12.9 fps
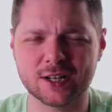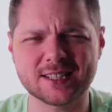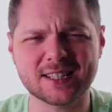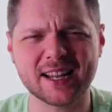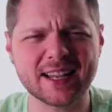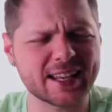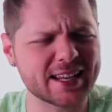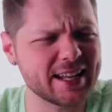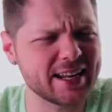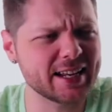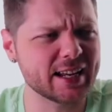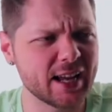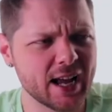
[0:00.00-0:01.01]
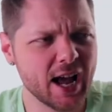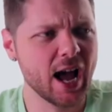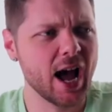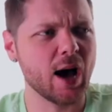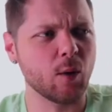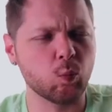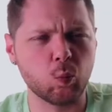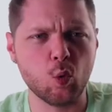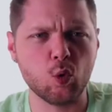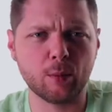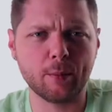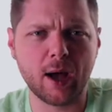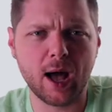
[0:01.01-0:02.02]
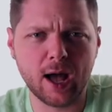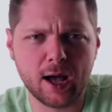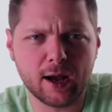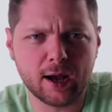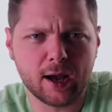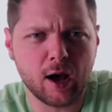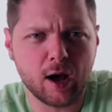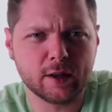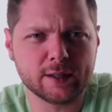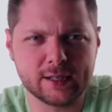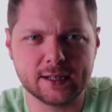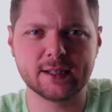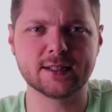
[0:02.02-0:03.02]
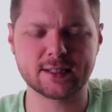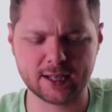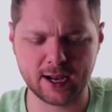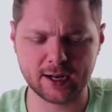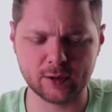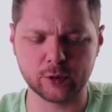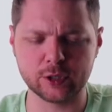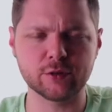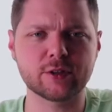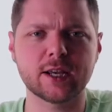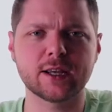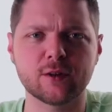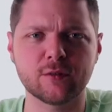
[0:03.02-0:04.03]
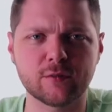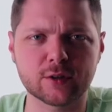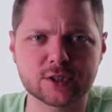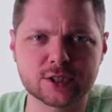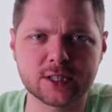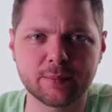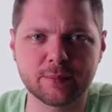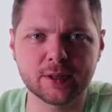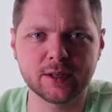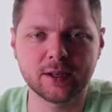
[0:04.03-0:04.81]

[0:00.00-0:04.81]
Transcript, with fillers: It's like getting a warm hug on the inside when you take your first sip.